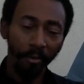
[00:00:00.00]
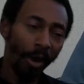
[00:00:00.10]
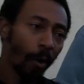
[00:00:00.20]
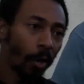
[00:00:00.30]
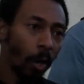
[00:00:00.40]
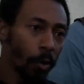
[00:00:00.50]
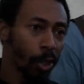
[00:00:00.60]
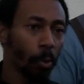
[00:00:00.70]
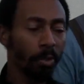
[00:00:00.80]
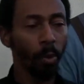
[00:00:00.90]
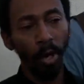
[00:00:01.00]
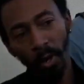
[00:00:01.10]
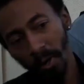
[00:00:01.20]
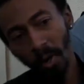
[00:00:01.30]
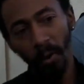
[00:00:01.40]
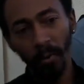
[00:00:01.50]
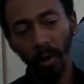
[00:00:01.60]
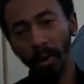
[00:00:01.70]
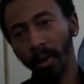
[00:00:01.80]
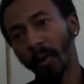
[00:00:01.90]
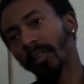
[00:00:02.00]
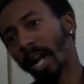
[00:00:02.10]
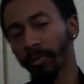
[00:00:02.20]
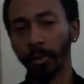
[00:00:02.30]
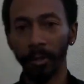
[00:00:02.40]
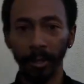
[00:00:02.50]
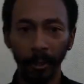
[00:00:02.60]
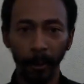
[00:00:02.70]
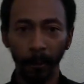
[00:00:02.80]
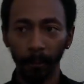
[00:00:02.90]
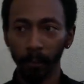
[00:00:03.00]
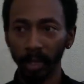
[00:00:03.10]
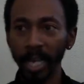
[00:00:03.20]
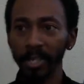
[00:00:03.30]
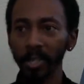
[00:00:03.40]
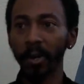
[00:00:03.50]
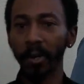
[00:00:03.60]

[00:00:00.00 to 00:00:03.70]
found her, she was with her her, her, her lover. Ooh, what happened? Esau.